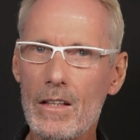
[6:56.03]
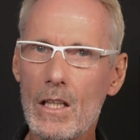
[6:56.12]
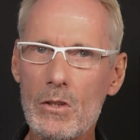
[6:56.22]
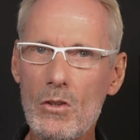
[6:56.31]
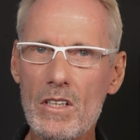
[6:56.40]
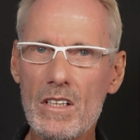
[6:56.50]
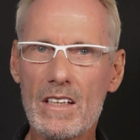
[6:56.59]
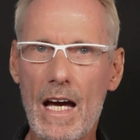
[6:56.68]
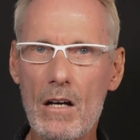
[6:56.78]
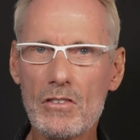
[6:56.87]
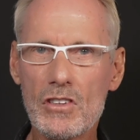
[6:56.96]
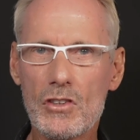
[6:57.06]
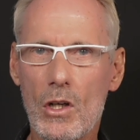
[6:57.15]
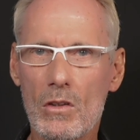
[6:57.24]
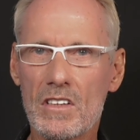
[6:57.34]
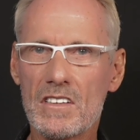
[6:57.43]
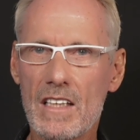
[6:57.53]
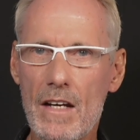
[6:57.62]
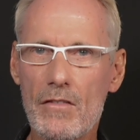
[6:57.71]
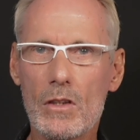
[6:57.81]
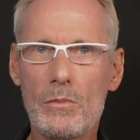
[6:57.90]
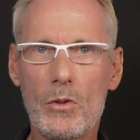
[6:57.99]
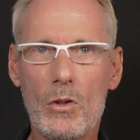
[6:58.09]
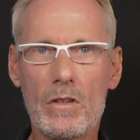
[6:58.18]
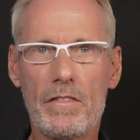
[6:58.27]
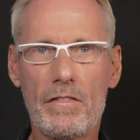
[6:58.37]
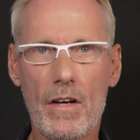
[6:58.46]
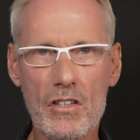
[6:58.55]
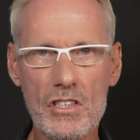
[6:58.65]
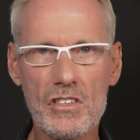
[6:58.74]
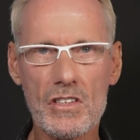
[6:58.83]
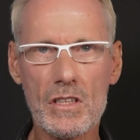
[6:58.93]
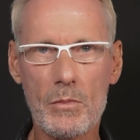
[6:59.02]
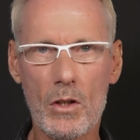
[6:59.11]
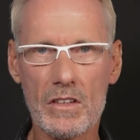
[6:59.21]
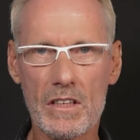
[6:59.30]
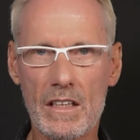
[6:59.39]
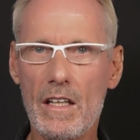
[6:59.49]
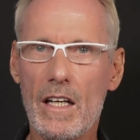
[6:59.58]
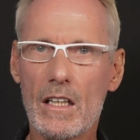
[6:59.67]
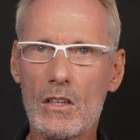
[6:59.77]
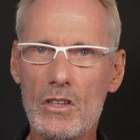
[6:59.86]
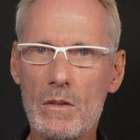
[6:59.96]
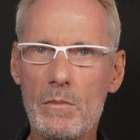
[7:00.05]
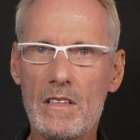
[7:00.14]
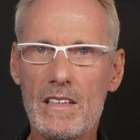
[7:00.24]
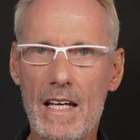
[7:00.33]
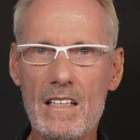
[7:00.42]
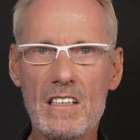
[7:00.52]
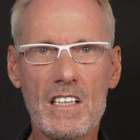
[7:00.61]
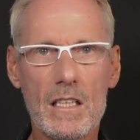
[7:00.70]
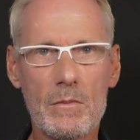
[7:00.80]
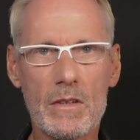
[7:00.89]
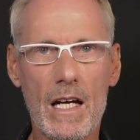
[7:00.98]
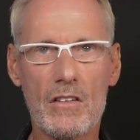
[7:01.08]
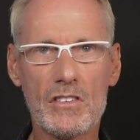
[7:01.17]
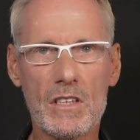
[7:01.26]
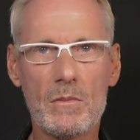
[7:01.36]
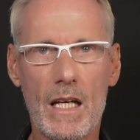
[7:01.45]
Now, we know that calcitrol has several important functions in the body, including maintaining serum calcium